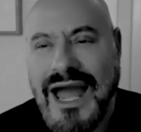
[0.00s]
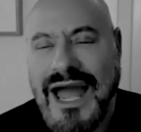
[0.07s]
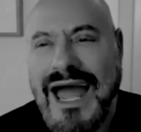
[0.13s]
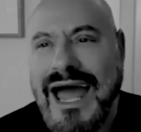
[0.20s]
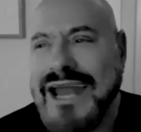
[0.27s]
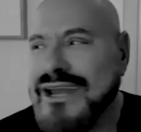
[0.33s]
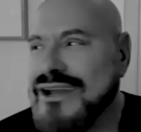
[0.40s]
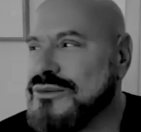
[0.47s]

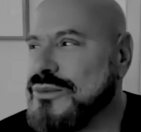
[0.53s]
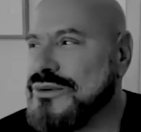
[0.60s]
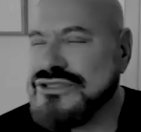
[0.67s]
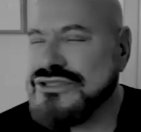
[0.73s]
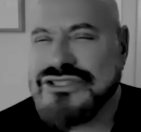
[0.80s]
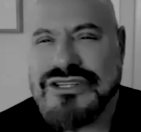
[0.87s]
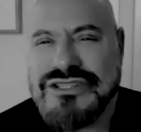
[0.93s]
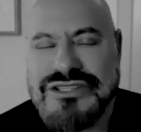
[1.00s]
And it was
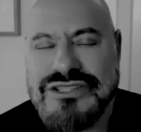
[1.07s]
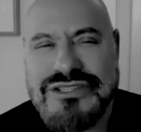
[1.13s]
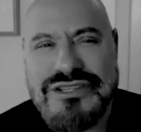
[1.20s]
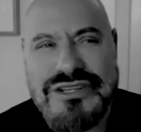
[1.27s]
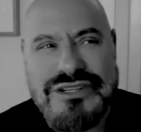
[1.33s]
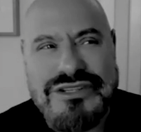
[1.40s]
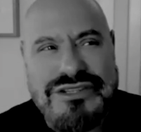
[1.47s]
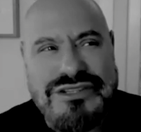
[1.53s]

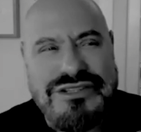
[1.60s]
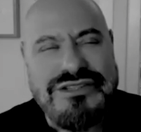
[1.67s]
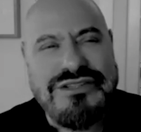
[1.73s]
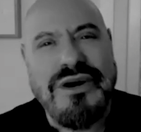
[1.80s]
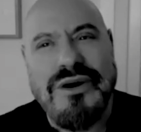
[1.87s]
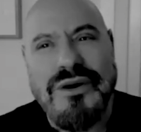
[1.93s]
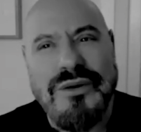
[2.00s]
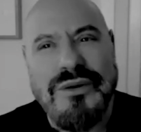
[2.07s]
just
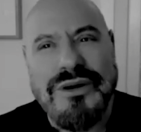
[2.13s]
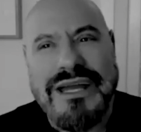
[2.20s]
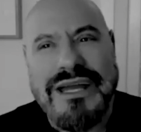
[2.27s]
so